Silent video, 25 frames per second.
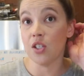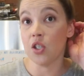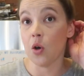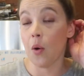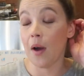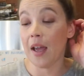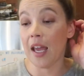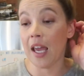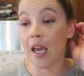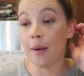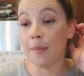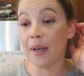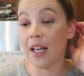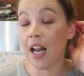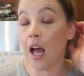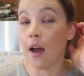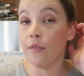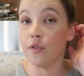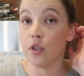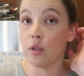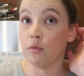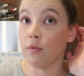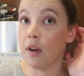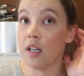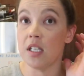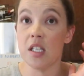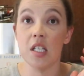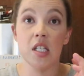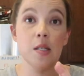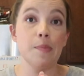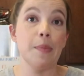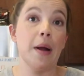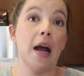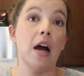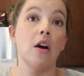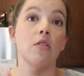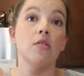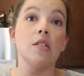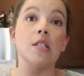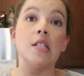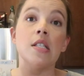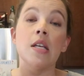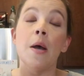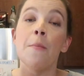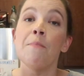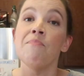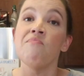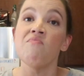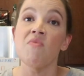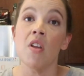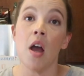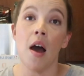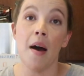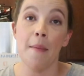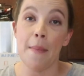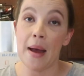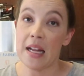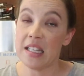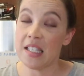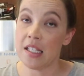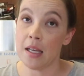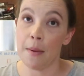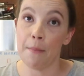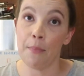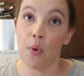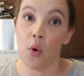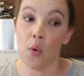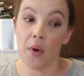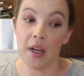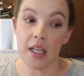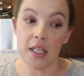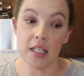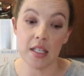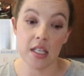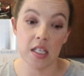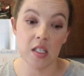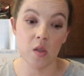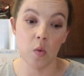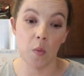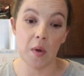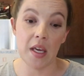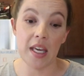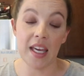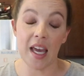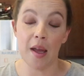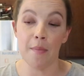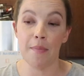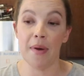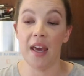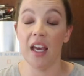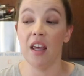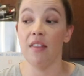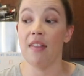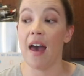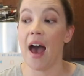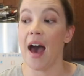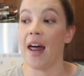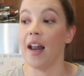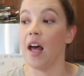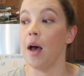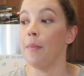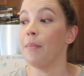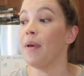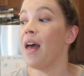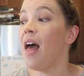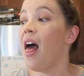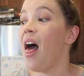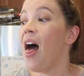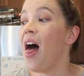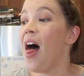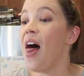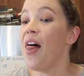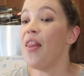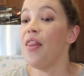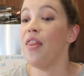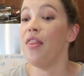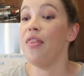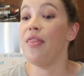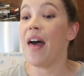So I am gonna have to run to Sprouts at some point this week and pick that up.